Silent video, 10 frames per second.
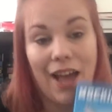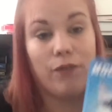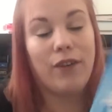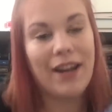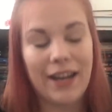
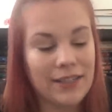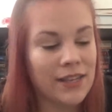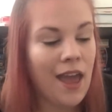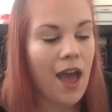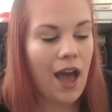I've read
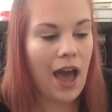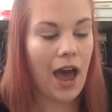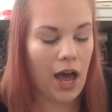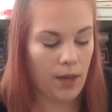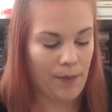it,
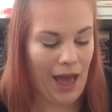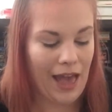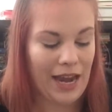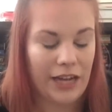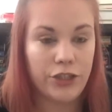and
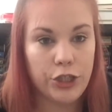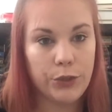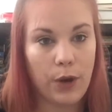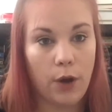I do